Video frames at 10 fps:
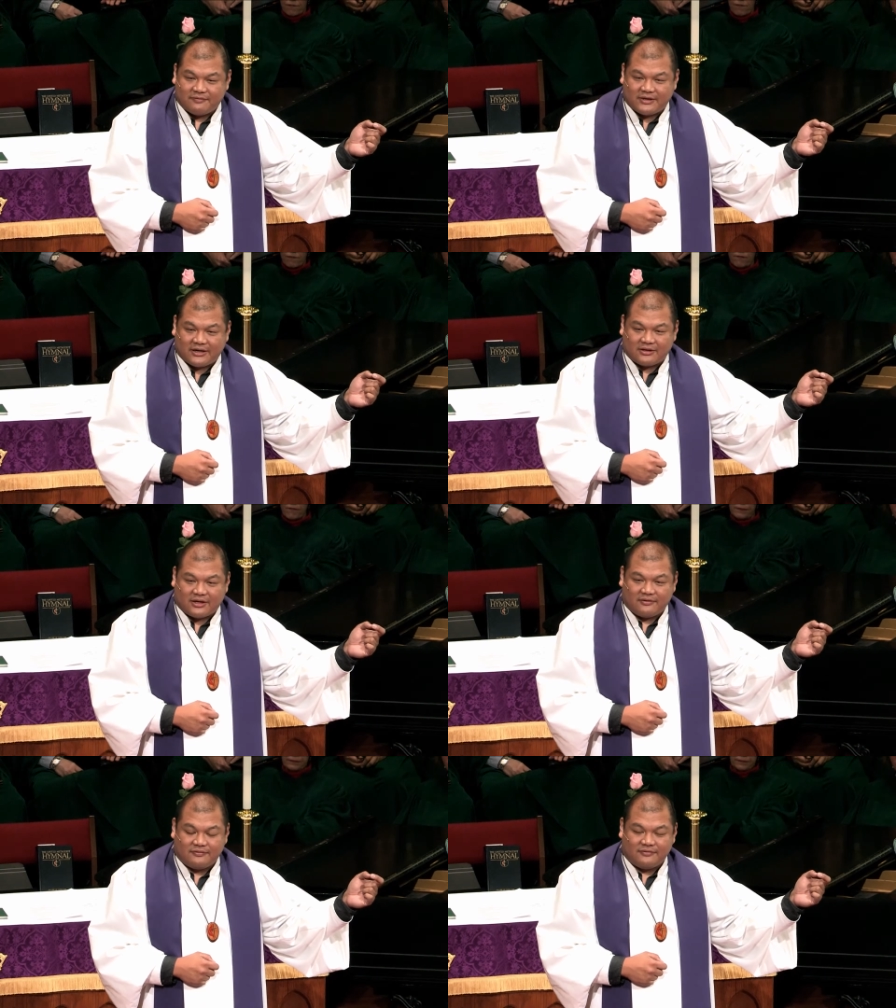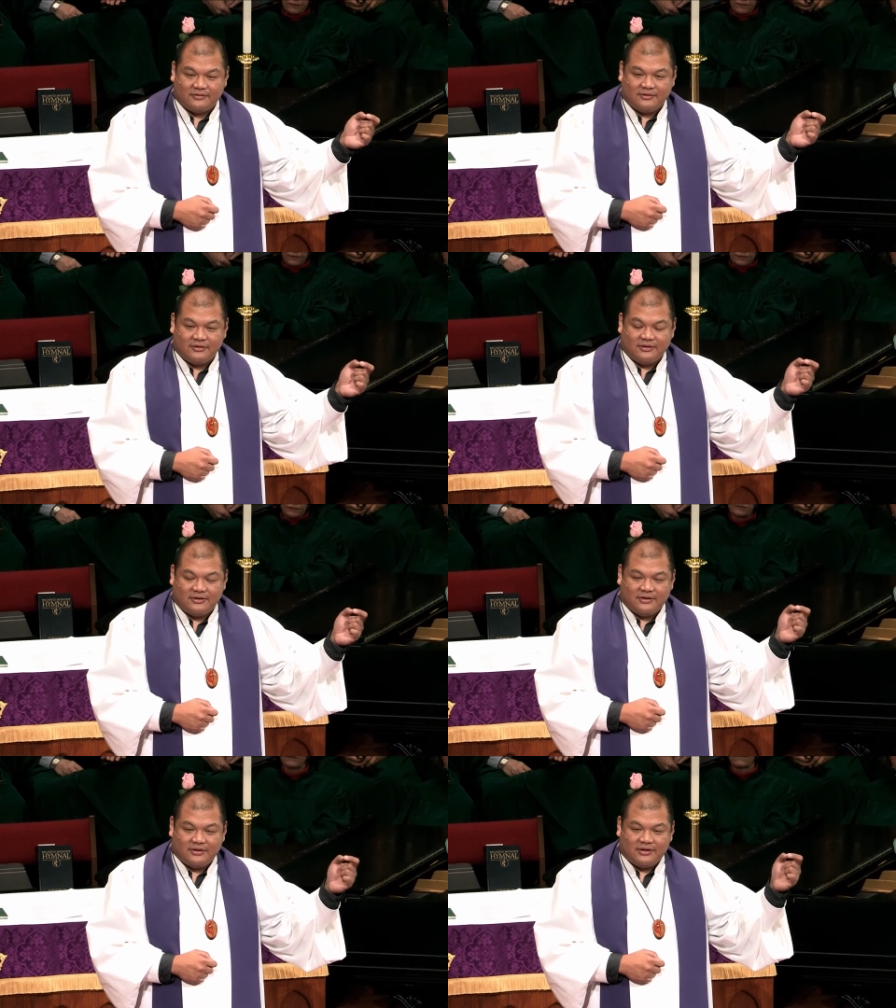of that love?
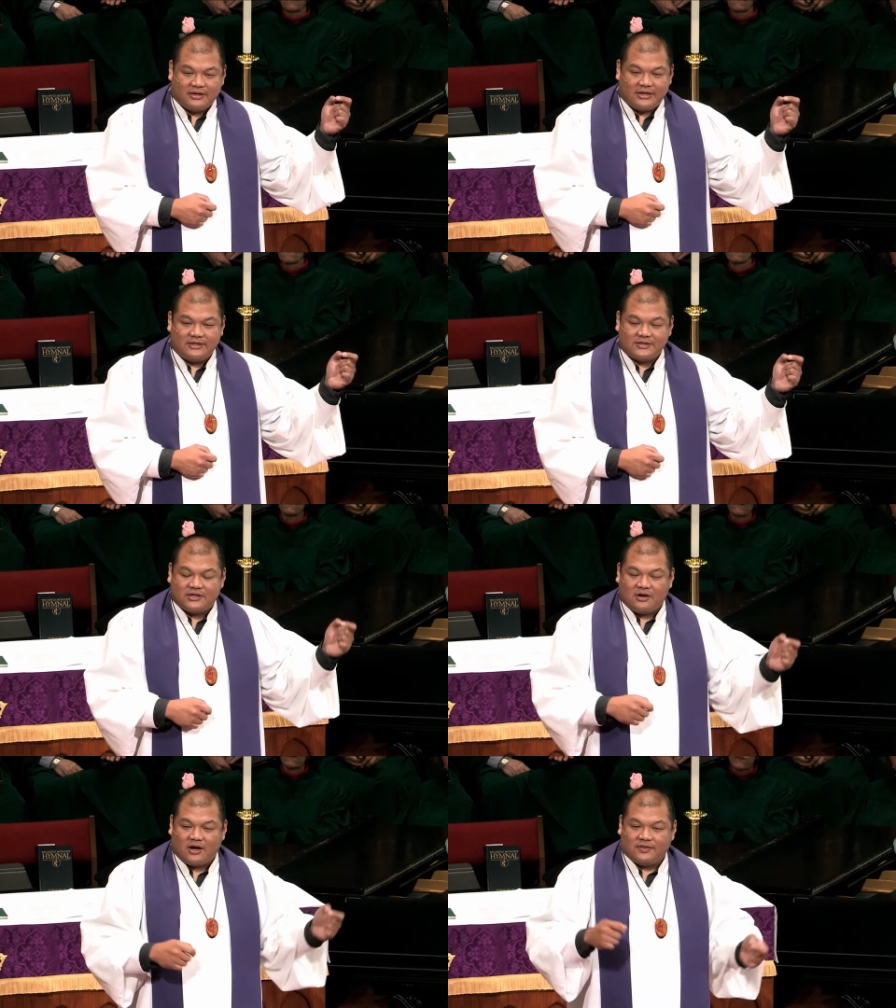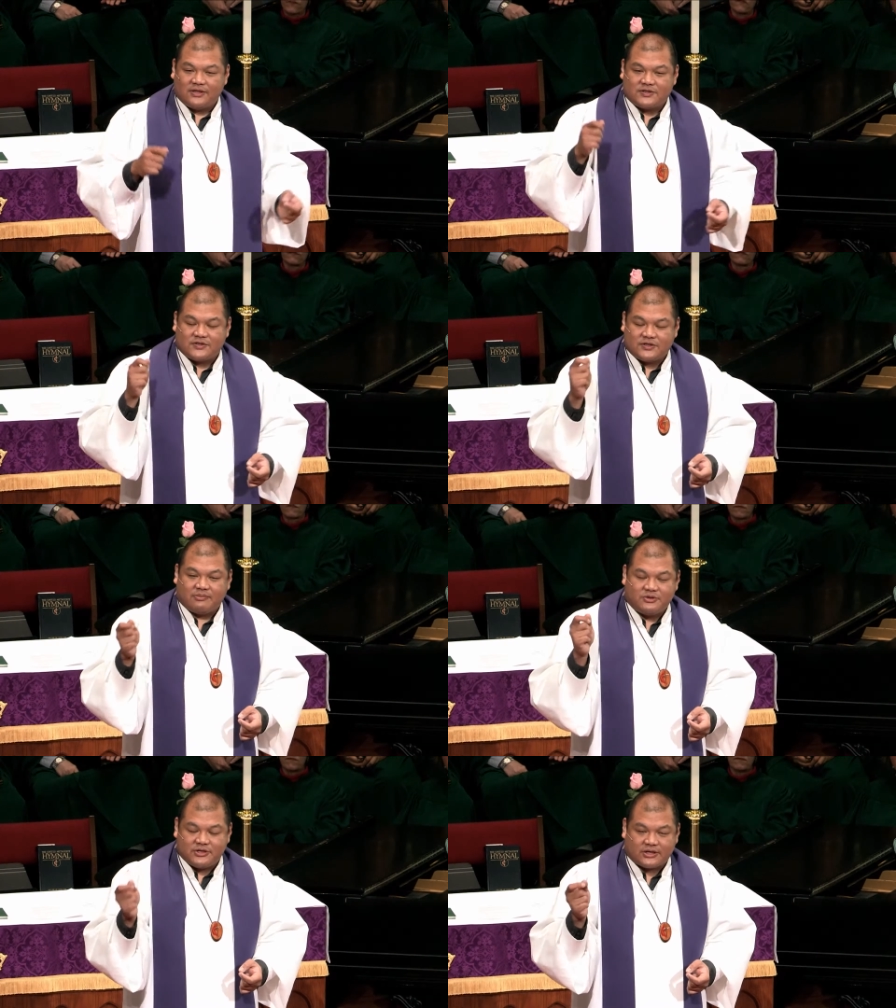Is God the
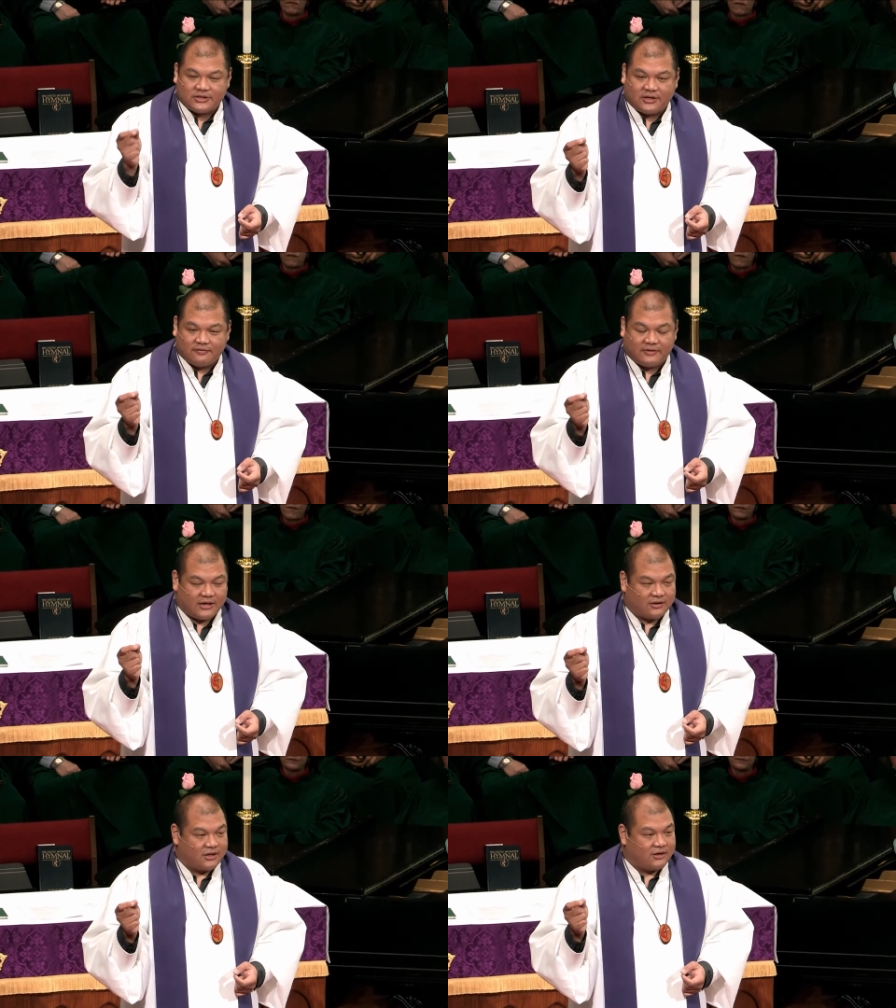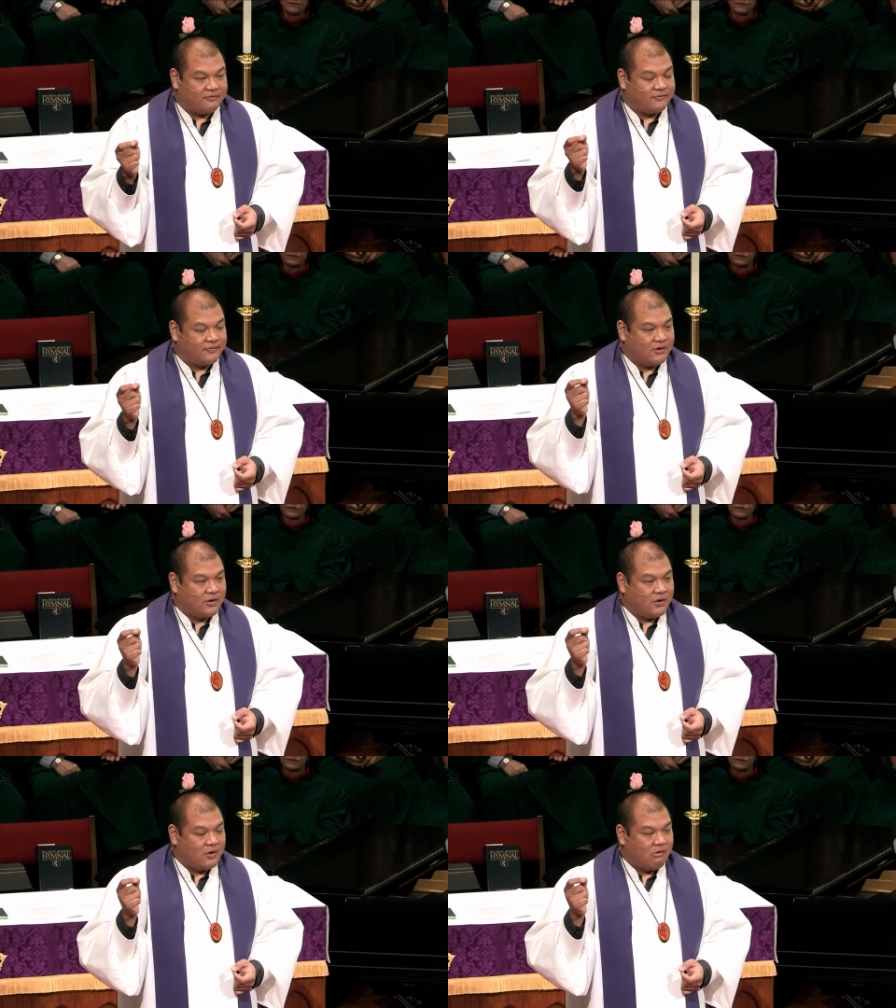subject of that love
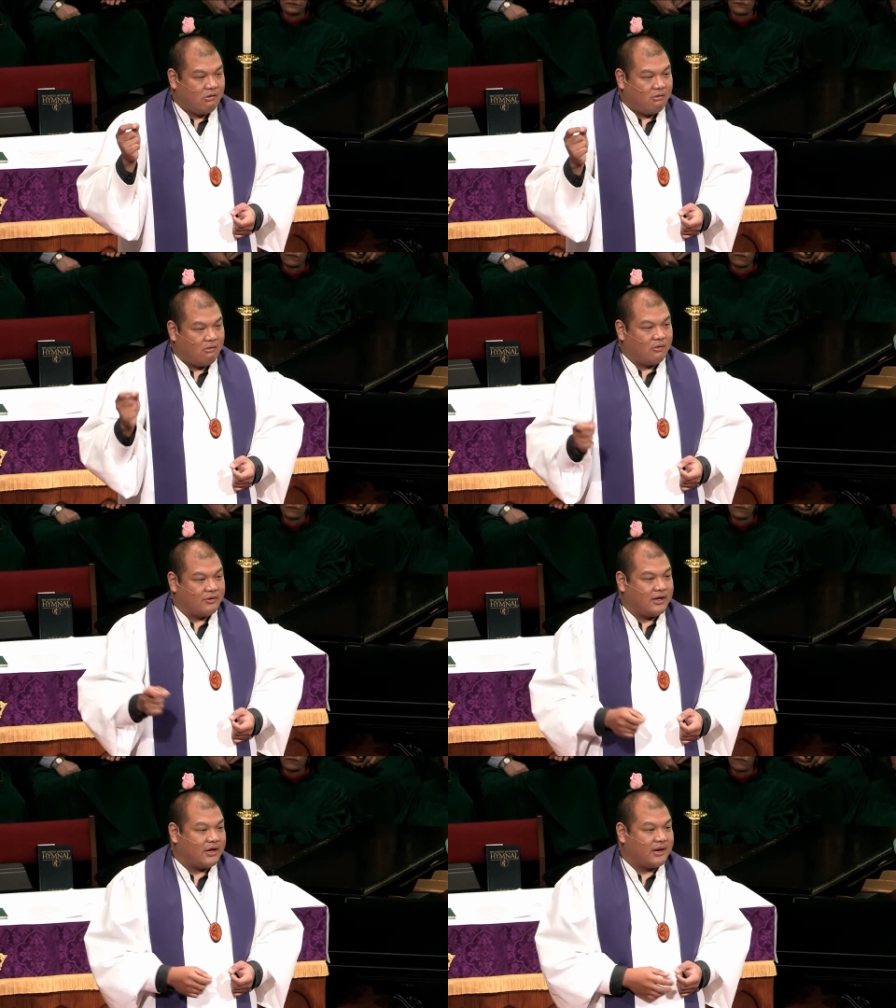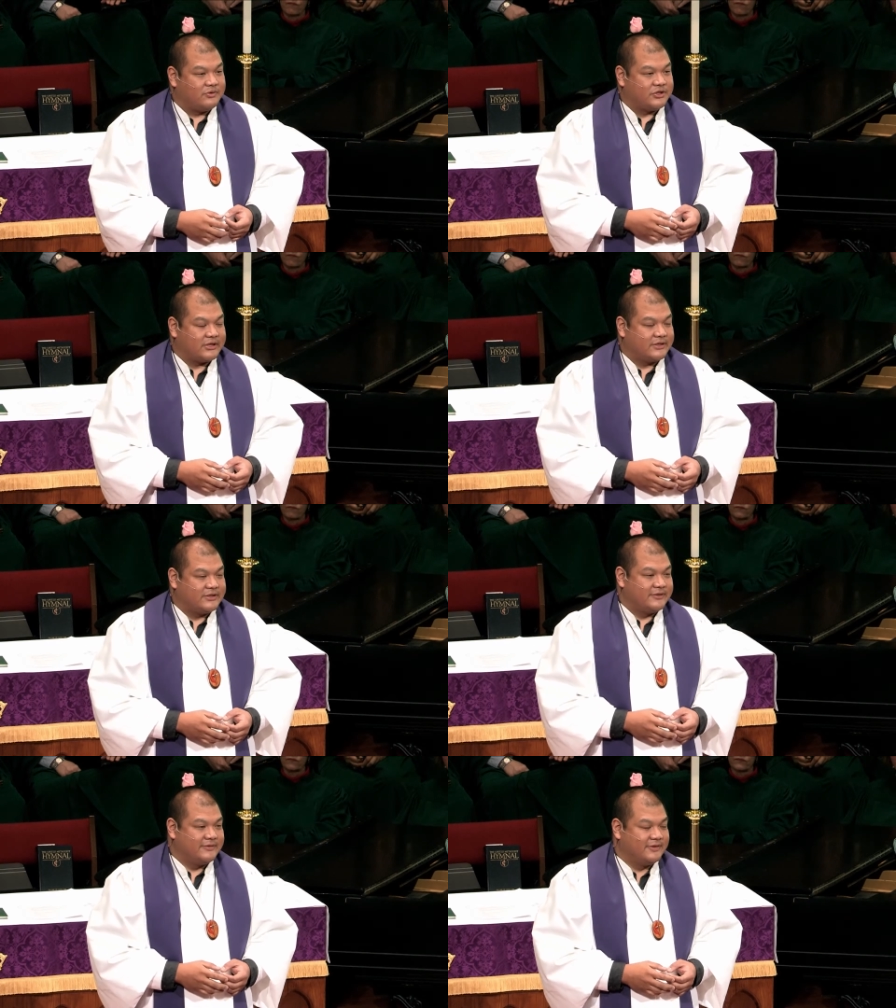or the
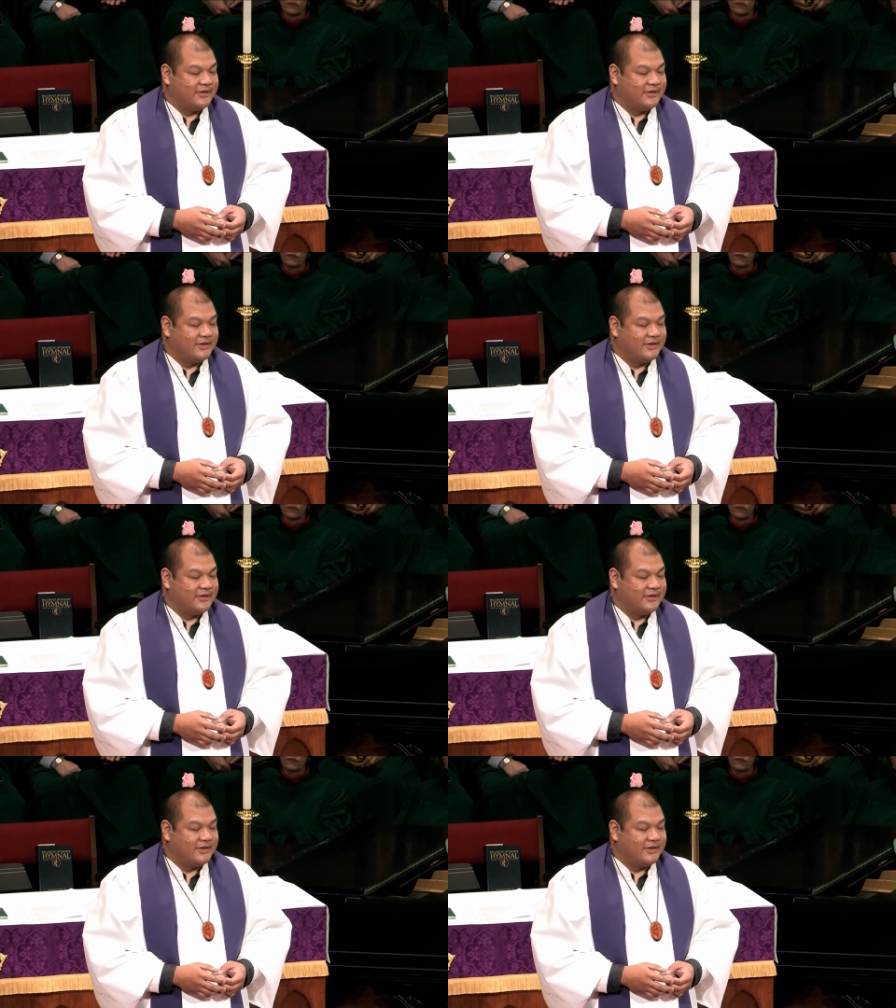object?